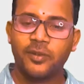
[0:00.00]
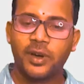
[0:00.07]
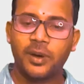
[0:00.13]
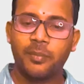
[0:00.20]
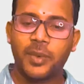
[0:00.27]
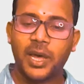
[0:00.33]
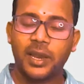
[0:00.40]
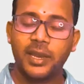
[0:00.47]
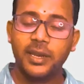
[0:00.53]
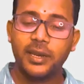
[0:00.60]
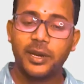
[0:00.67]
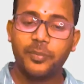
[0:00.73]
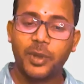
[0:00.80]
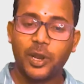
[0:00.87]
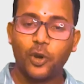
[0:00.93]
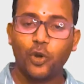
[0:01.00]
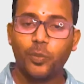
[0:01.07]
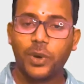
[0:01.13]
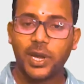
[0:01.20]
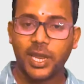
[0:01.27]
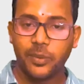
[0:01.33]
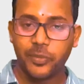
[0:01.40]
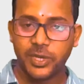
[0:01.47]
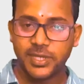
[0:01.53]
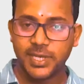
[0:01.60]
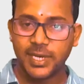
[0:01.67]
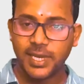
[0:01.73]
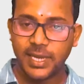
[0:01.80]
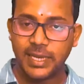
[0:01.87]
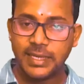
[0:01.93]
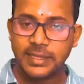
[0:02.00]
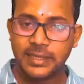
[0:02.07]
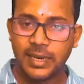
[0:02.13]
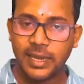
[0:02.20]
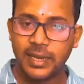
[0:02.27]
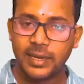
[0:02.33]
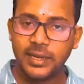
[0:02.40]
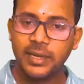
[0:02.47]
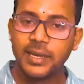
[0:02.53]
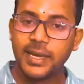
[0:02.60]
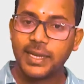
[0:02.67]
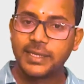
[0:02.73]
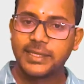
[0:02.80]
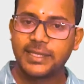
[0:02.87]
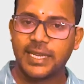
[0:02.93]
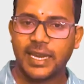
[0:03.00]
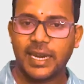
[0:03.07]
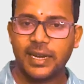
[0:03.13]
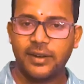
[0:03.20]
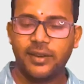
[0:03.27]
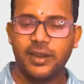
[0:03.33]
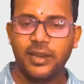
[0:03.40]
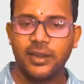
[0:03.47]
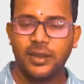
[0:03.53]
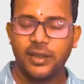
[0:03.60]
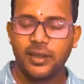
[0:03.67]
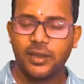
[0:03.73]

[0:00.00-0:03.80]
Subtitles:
a malignant melanoma can present is like a secondary